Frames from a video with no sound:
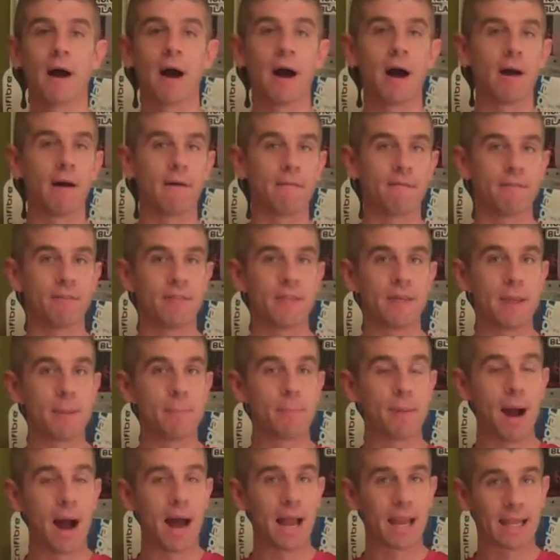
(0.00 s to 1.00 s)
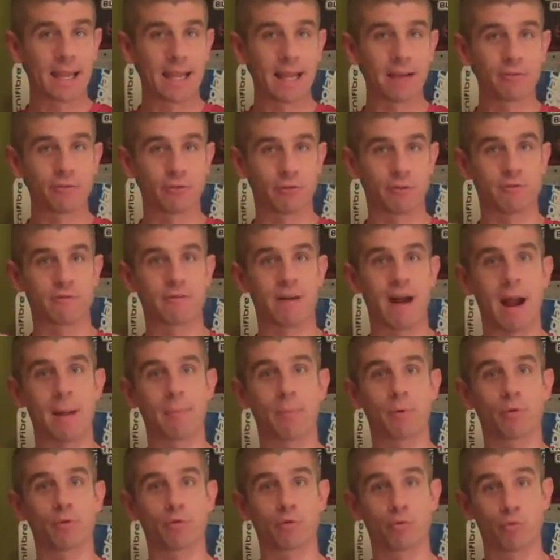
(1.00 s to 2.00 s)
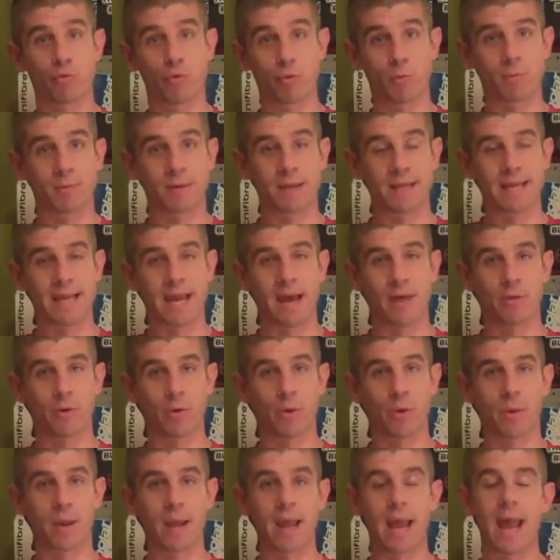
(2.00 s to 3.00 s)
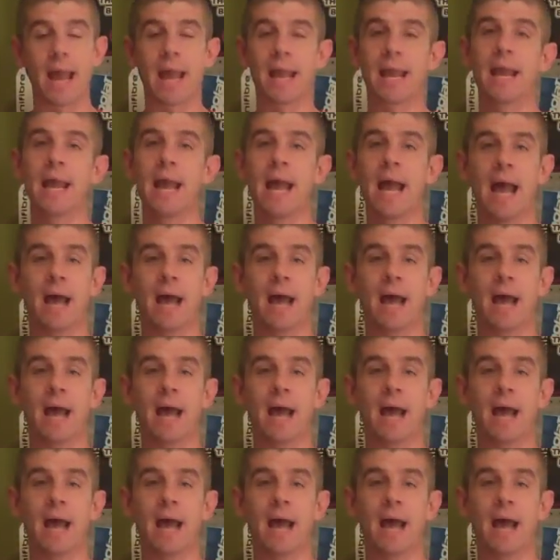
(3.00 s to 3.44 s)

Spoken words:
of the polyester fibers grouped together, okay?